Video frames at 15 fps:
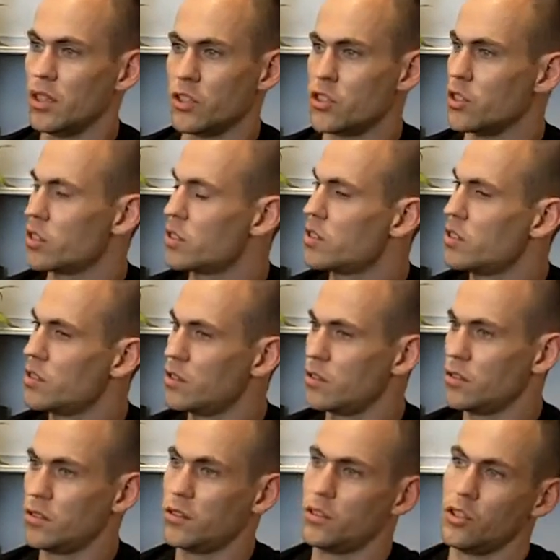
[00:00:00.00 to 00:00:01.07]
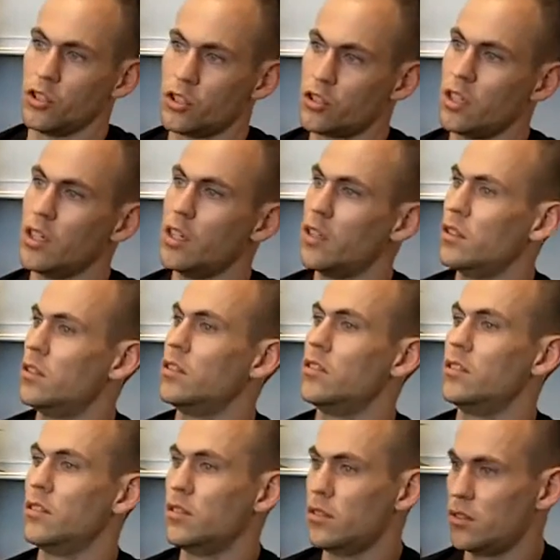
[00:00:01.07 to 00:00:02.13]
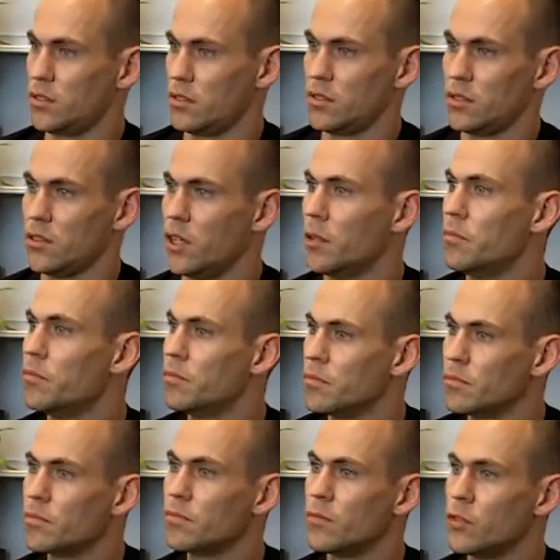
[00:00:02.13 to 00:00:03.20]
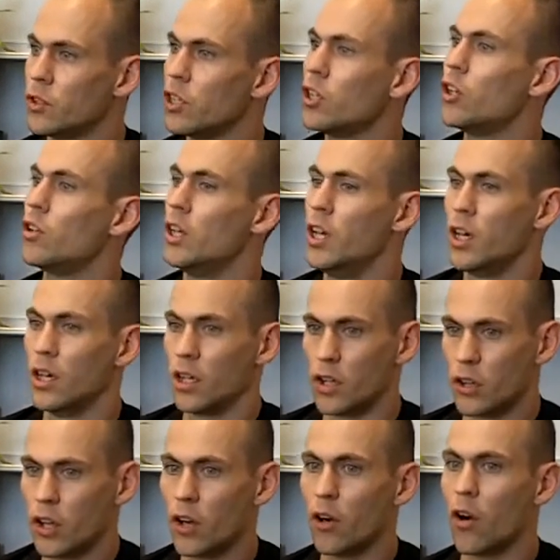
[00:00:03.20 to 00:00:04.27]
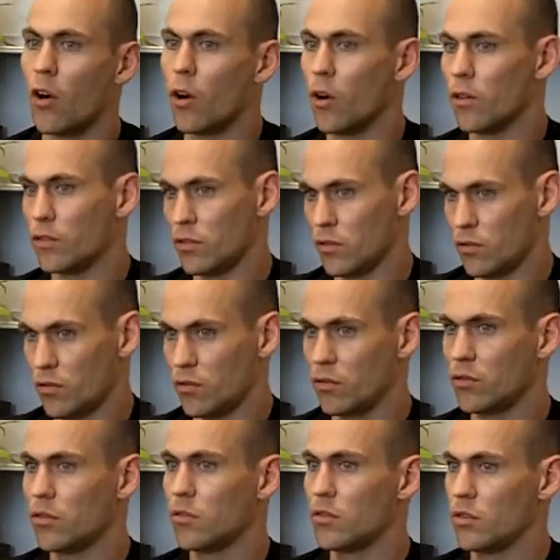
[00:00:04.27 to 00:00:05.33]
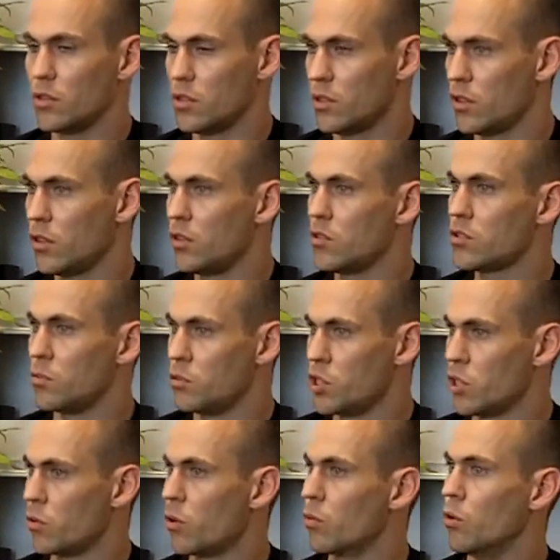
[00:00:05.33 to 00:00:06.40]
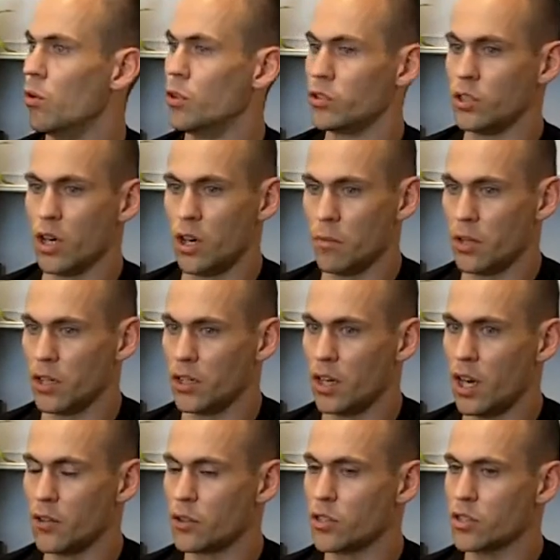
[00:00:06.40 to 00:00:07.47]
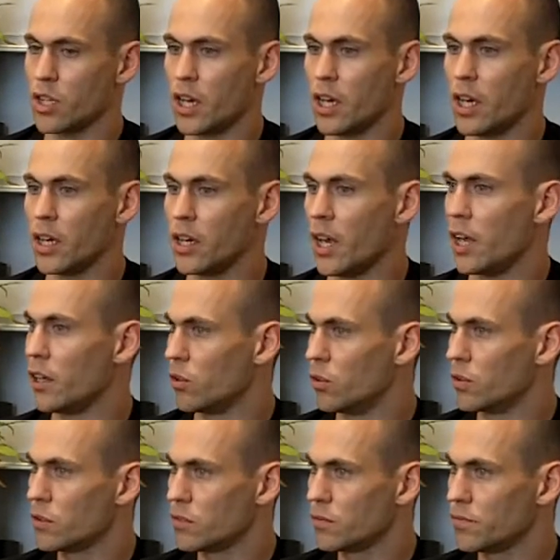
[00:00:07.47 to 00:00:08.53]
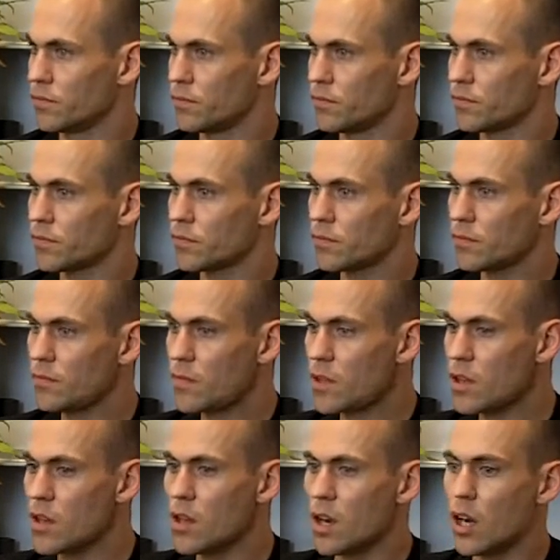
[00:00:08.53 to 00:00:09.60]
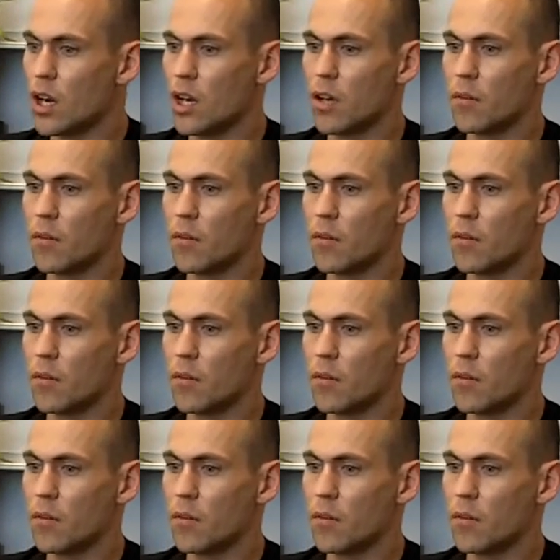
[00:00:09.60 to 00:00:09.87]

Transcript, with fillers: it's just you see it. Trial and error. Yep. You know, there are some general rules, you know, I mean, understand angles, you